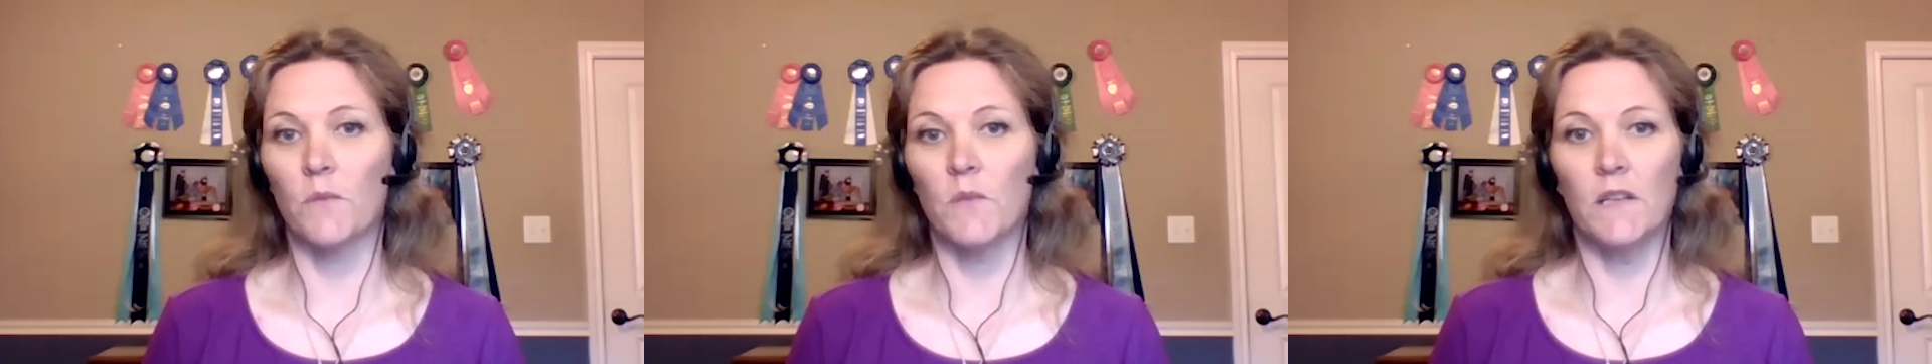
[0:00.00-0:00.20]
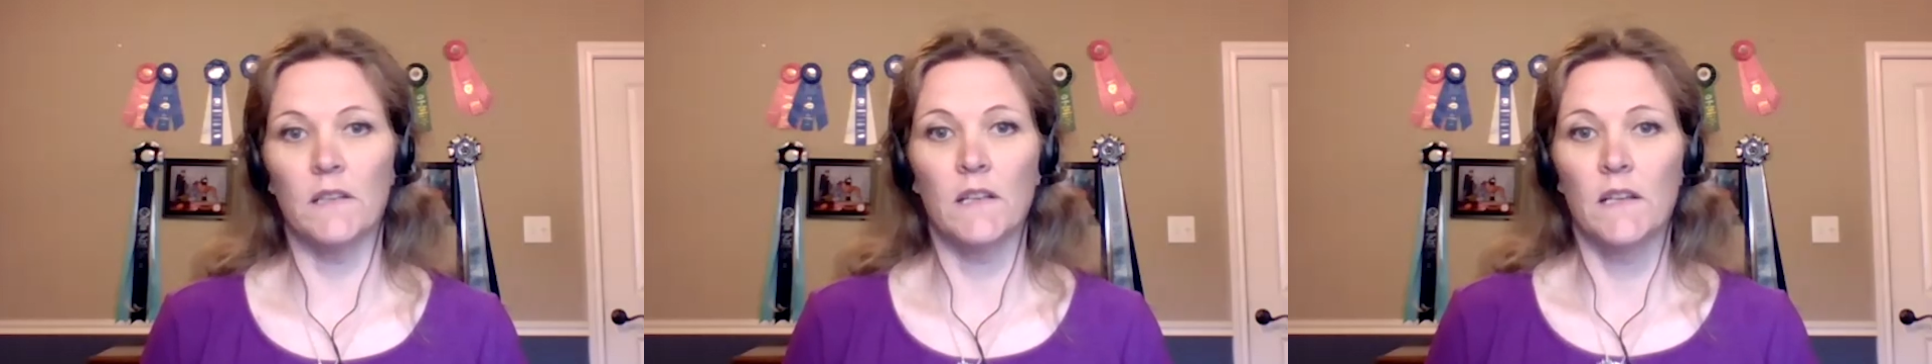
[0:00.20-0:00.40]
I
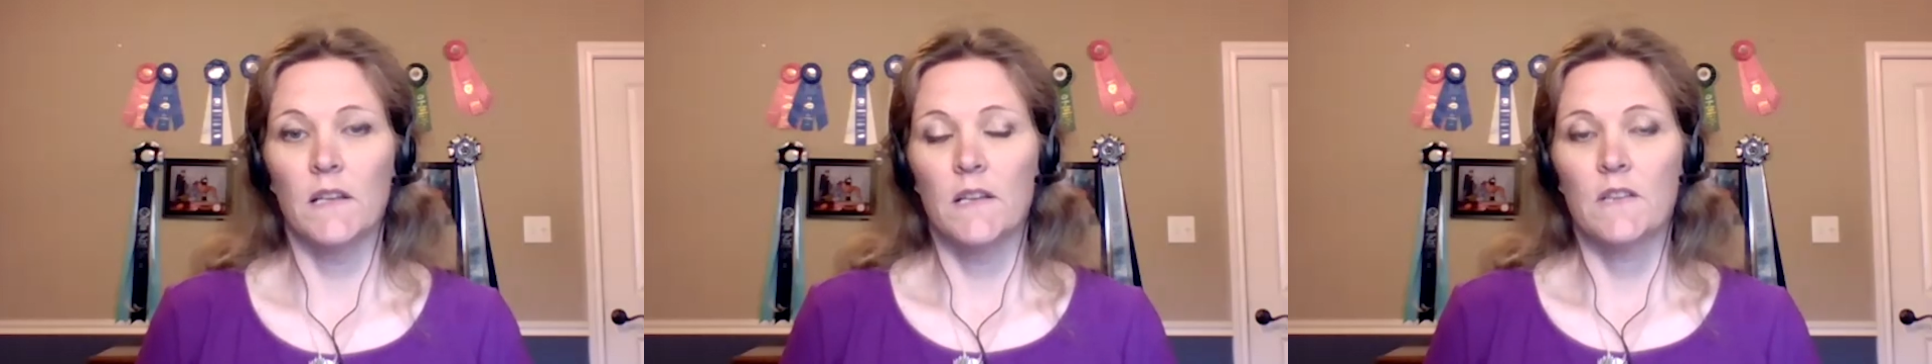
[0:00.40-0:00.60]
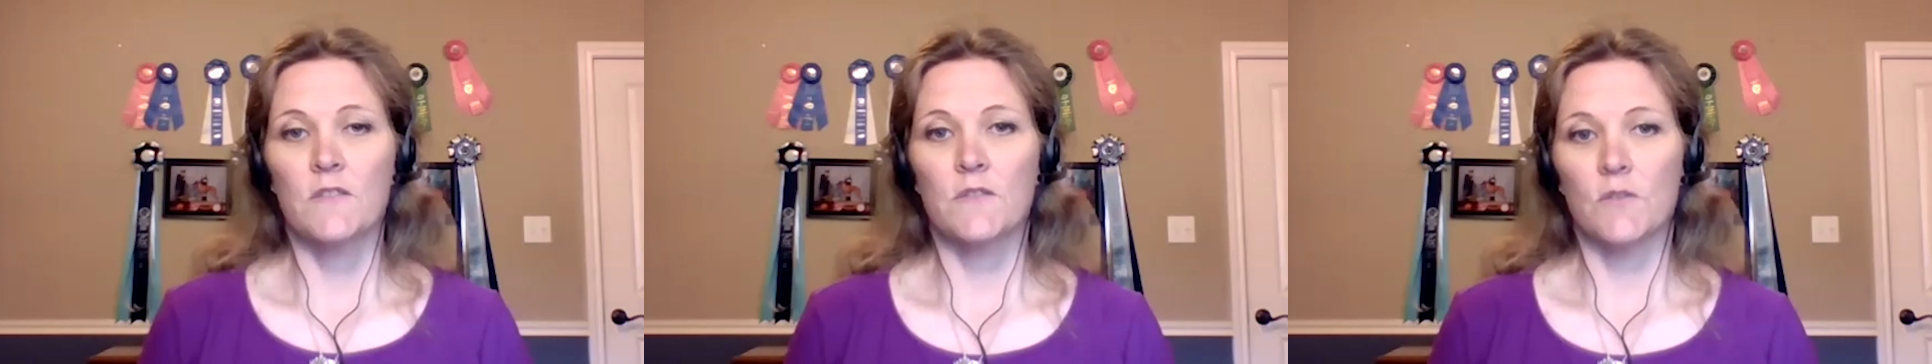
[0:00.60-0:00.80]
mean,
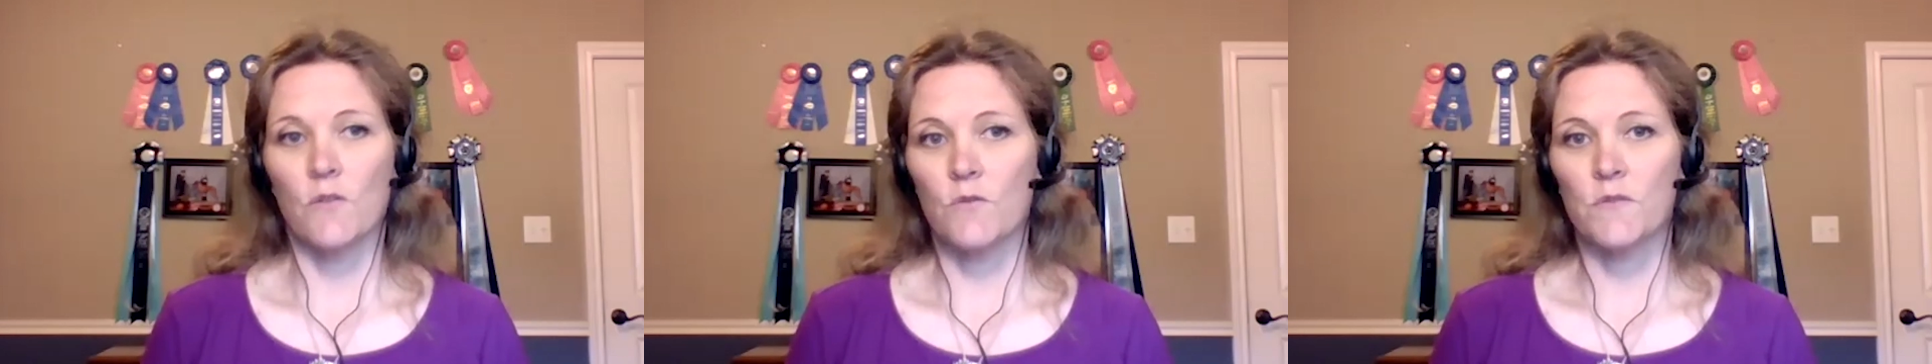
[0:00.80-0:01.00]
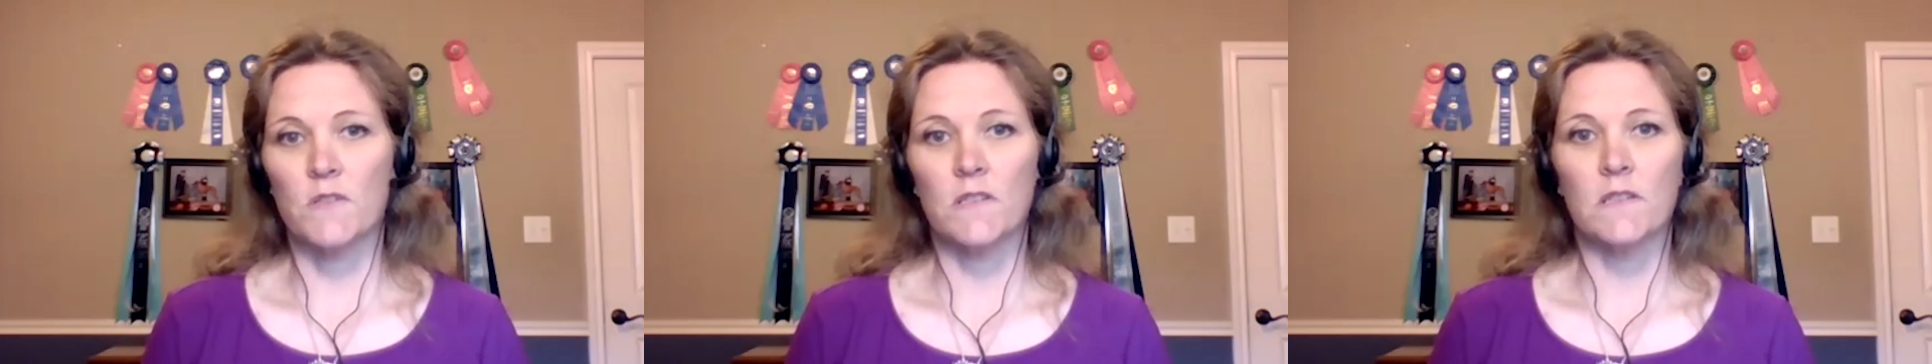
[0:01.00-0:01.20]

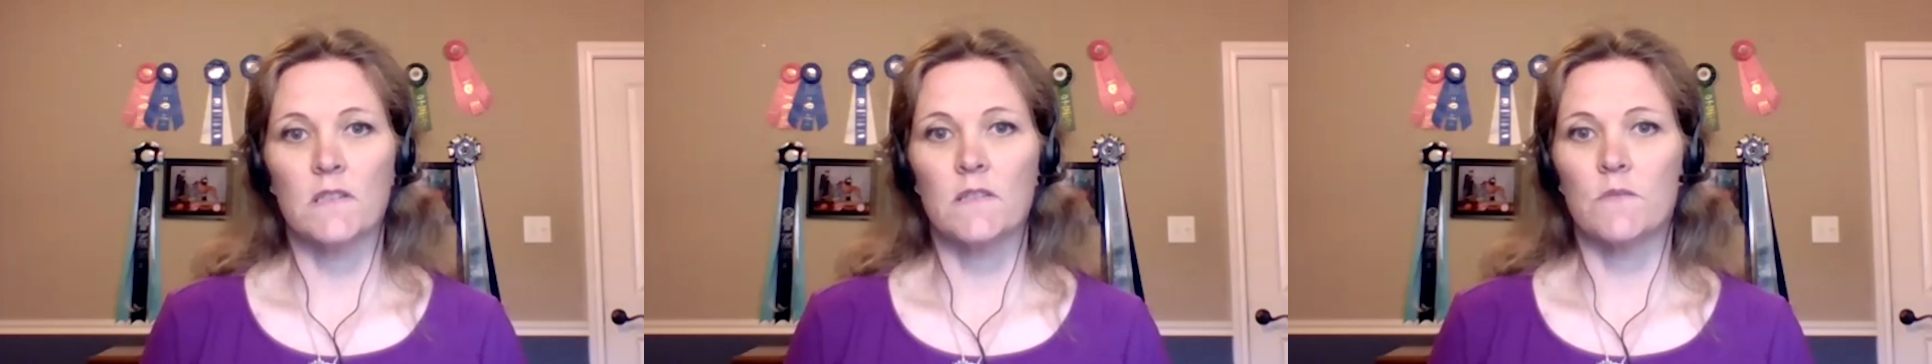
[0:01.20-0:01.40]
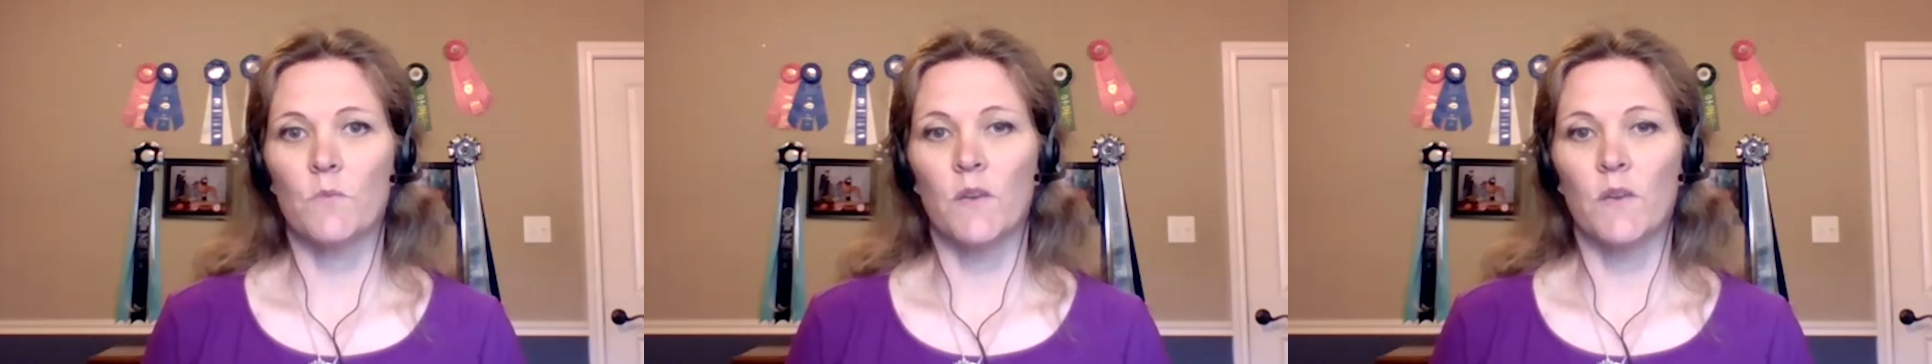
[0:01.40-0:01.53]
stenosis,